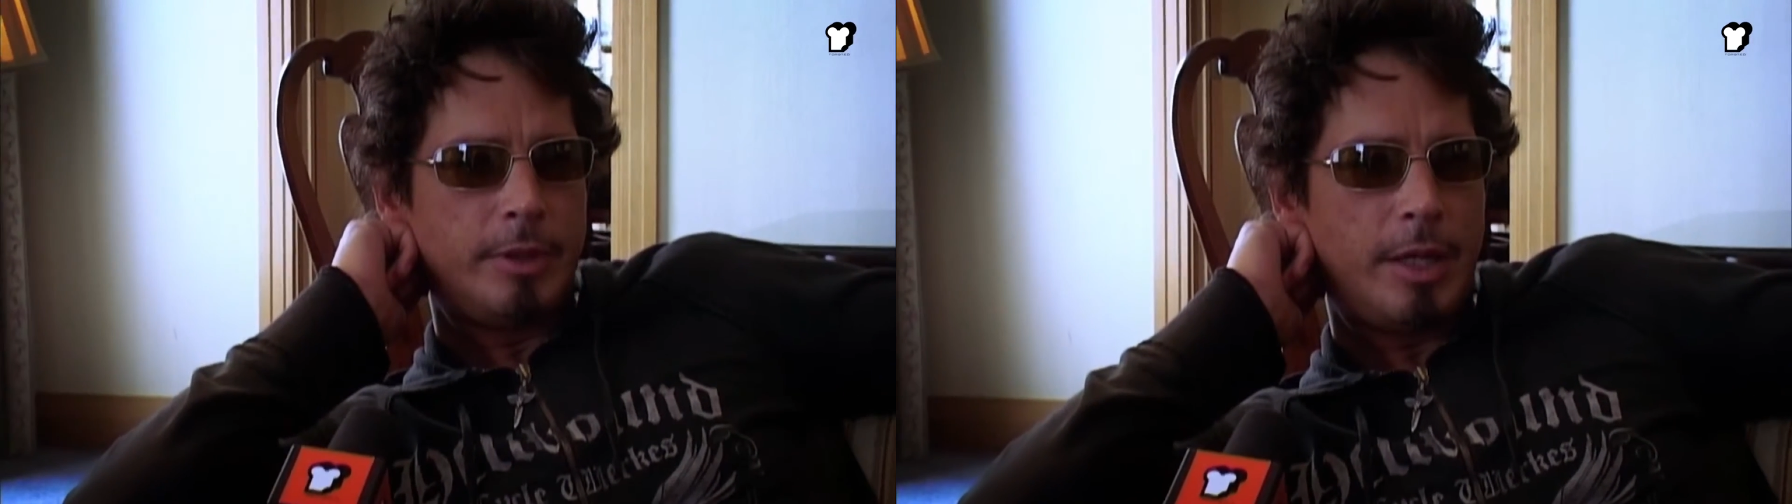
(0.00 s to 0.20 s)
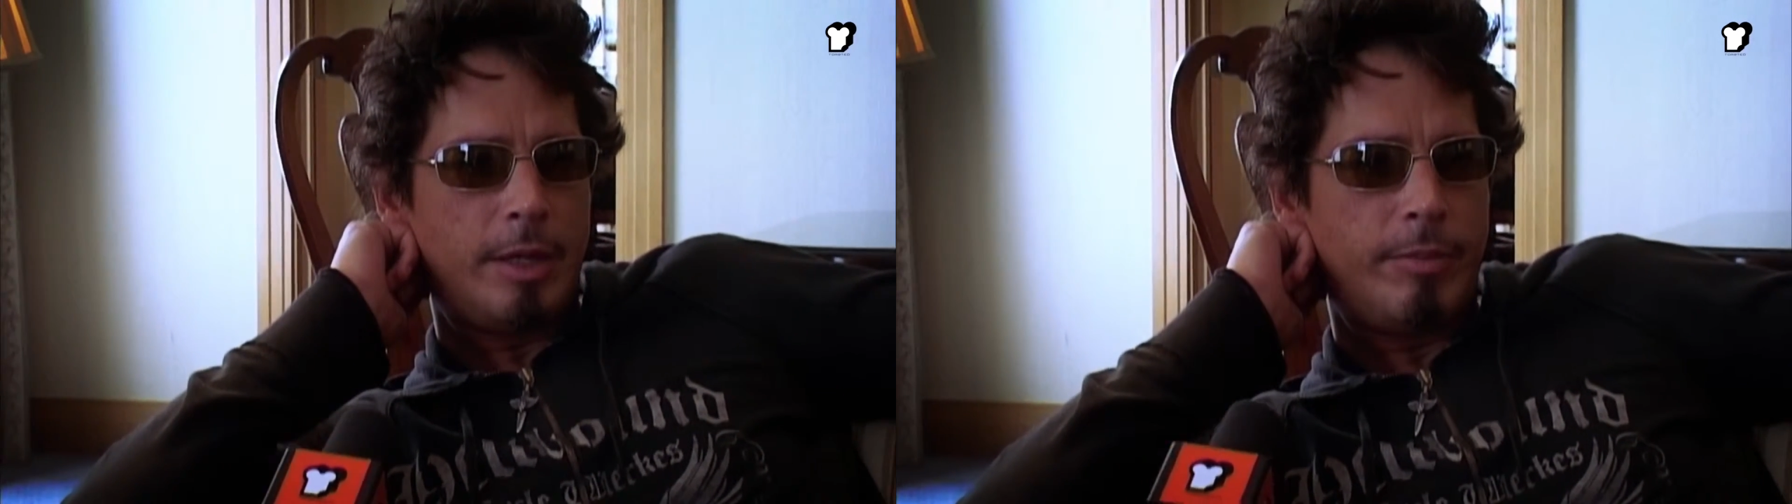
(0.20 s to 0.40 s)

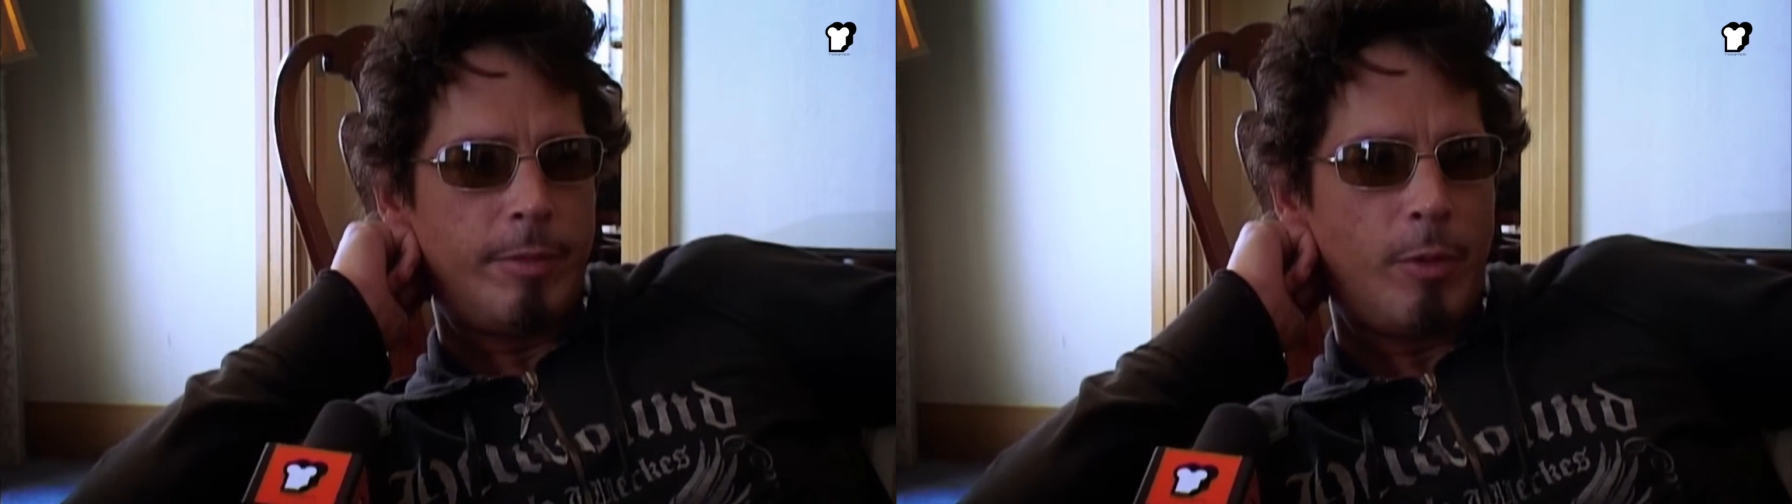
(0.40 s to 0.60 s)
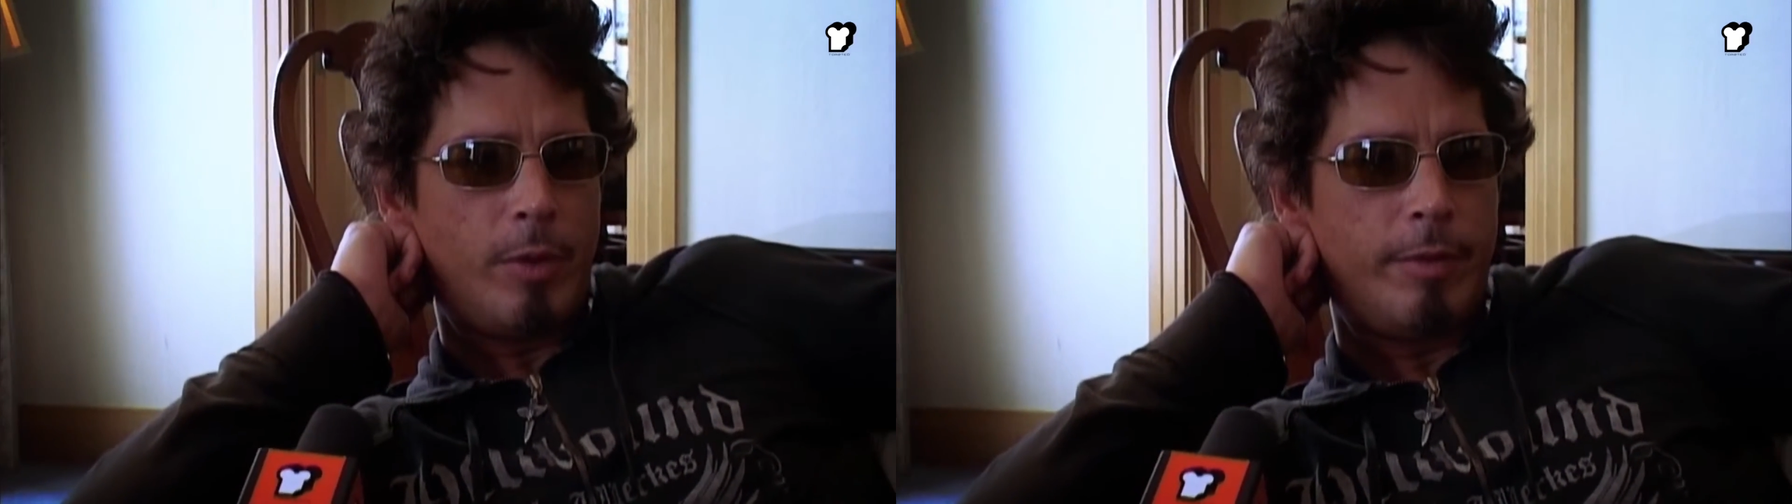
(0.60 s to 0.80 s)
that
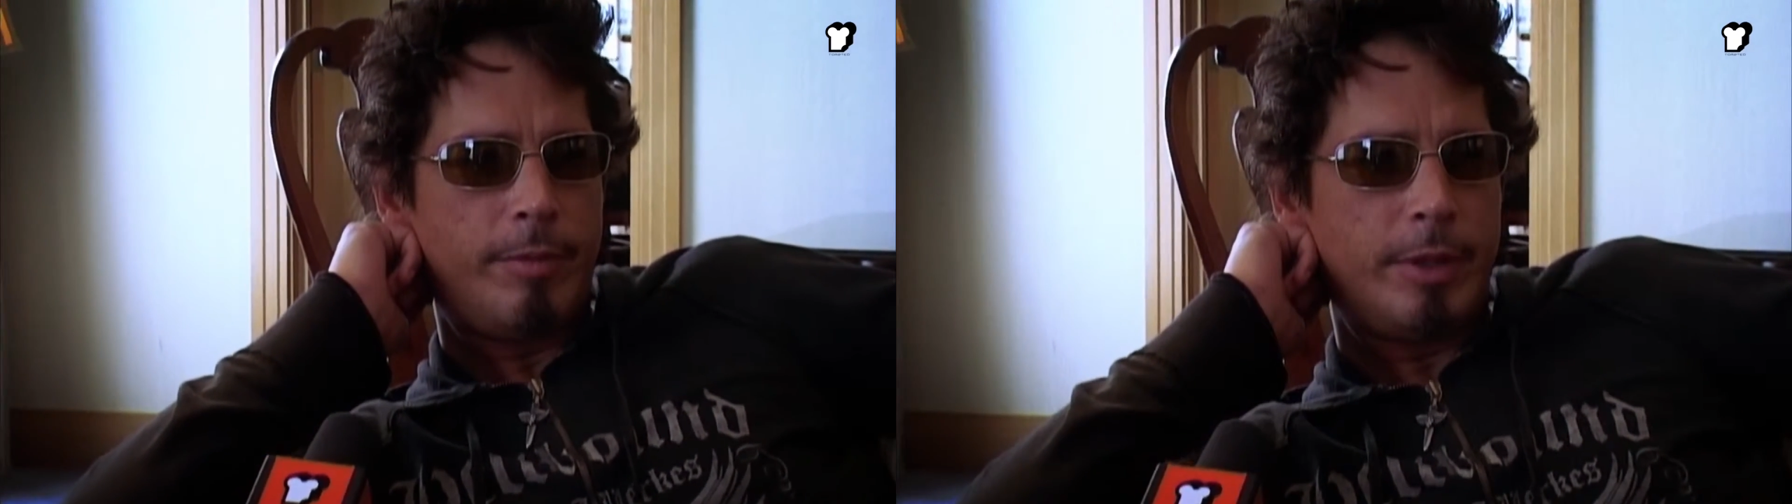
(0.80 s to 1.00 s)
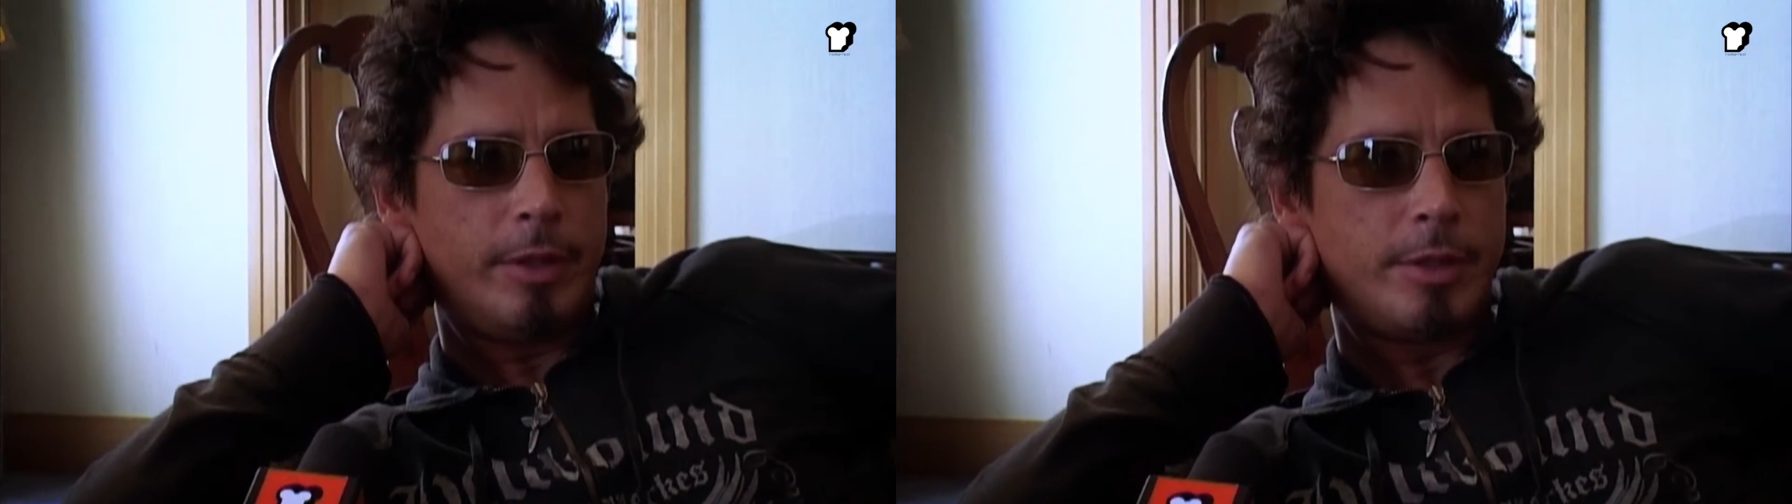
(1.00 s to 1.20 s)
people would
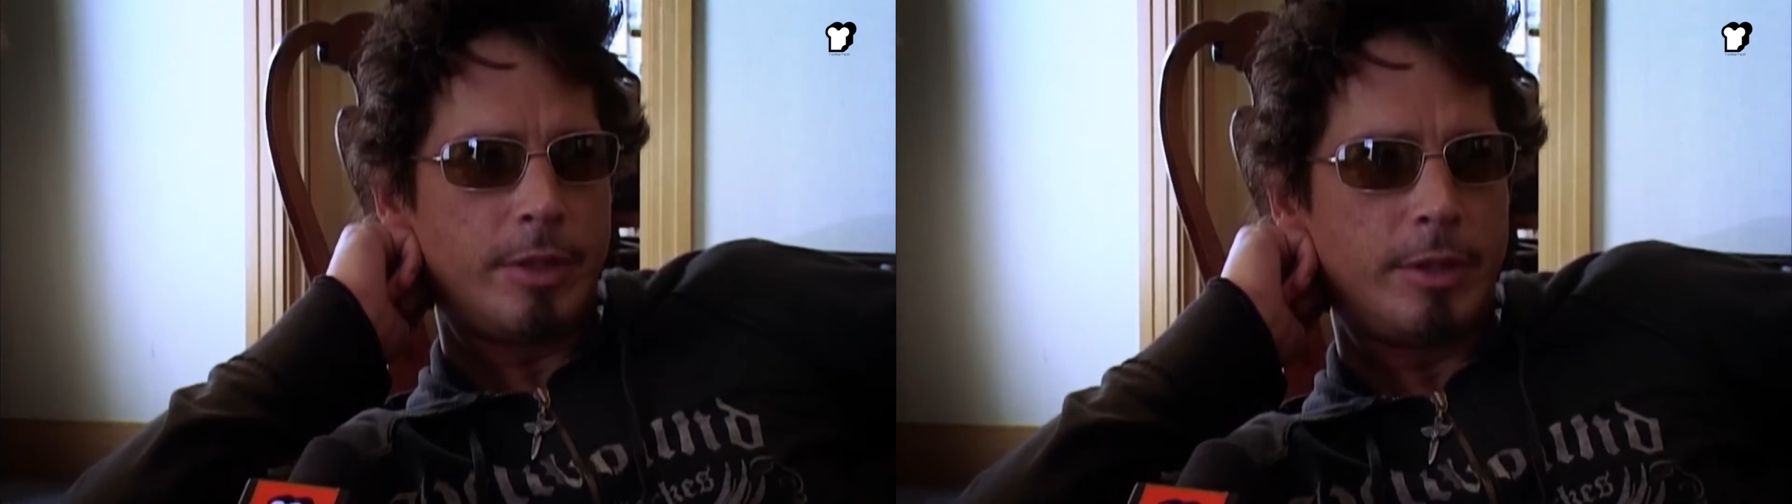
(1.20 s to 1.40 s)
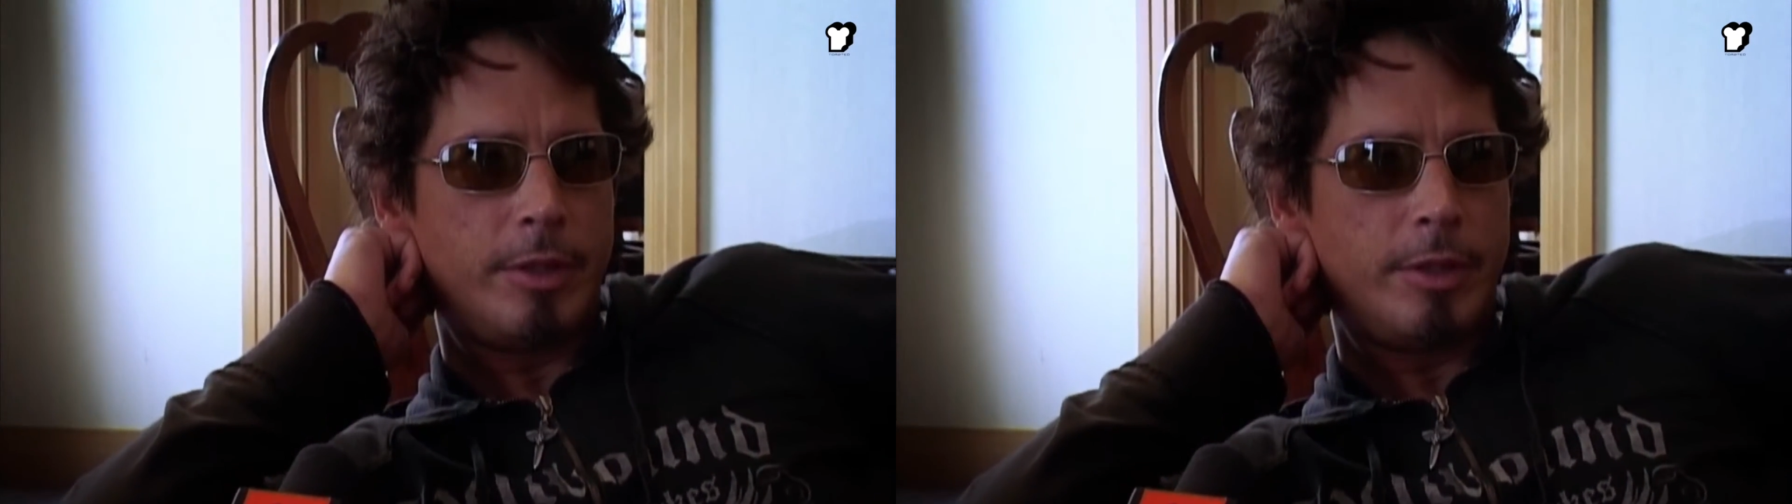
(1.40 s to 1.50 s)
have been listening